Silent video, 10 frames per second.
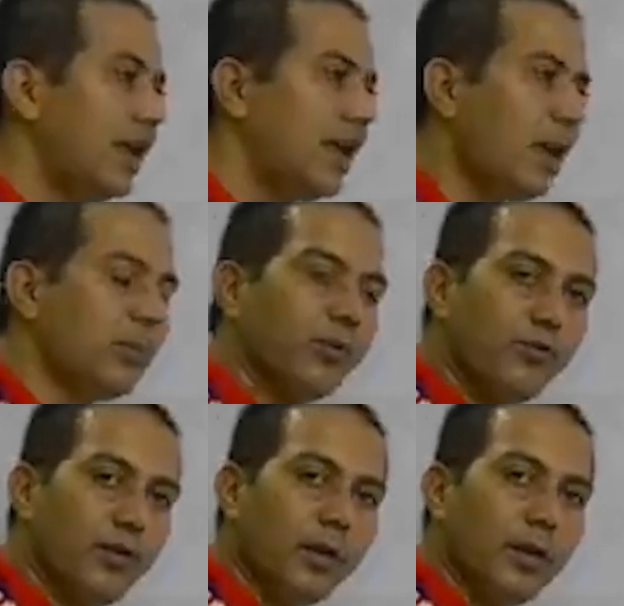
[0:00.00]
in
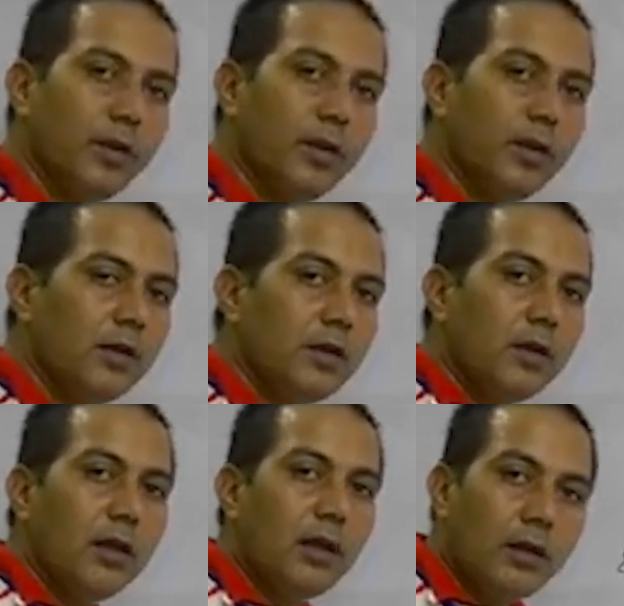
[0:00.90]
laboratory.
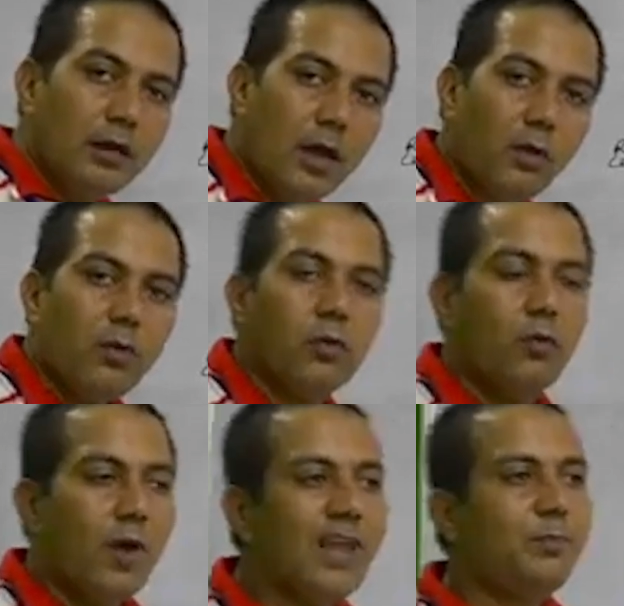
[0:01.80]
Now,
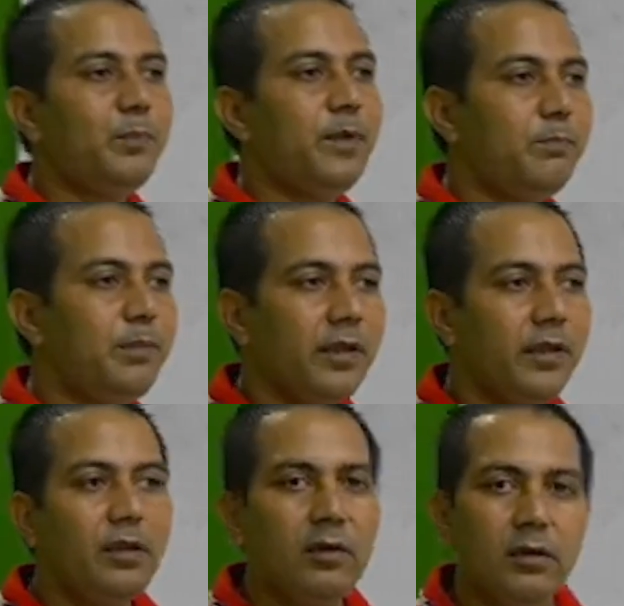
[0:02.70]
while
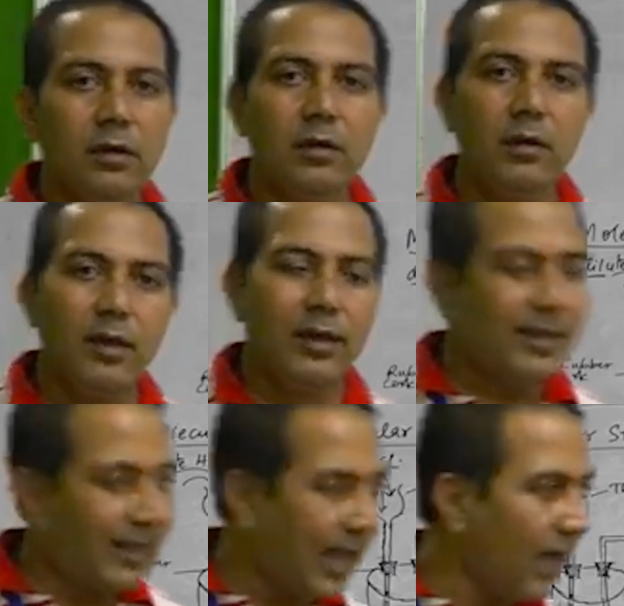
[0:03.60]
preparing,
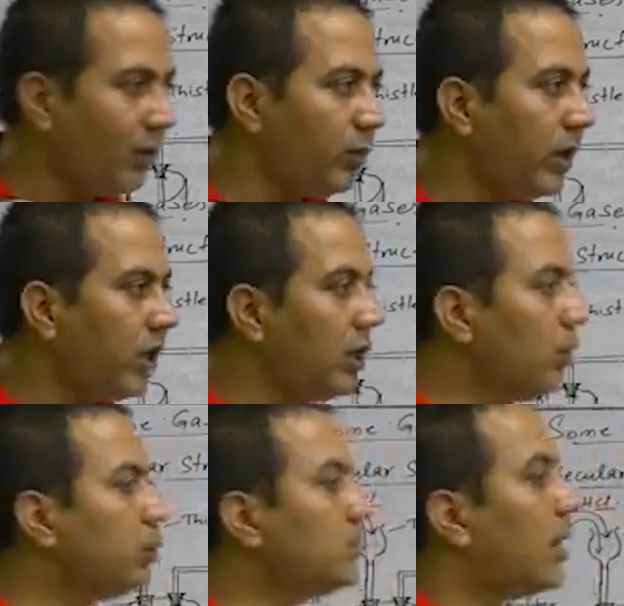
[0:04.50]
can we
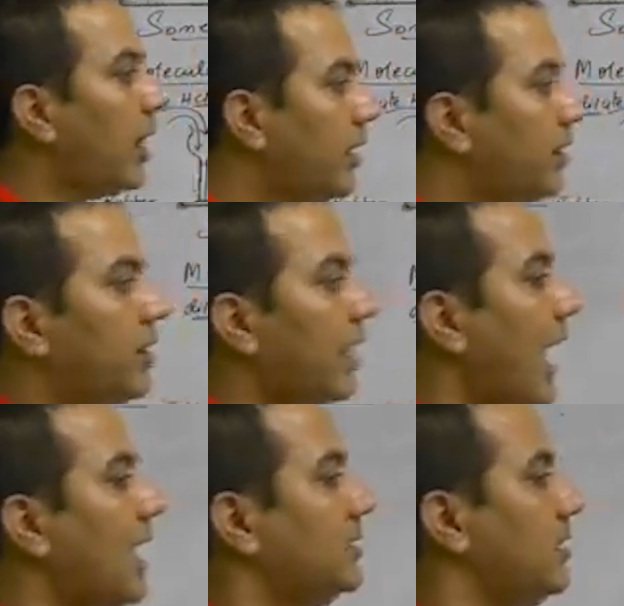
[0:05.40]
use another
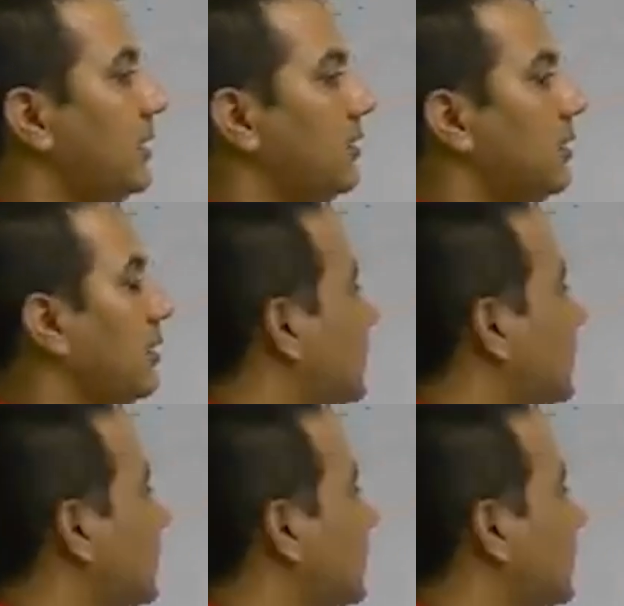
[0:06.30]
acid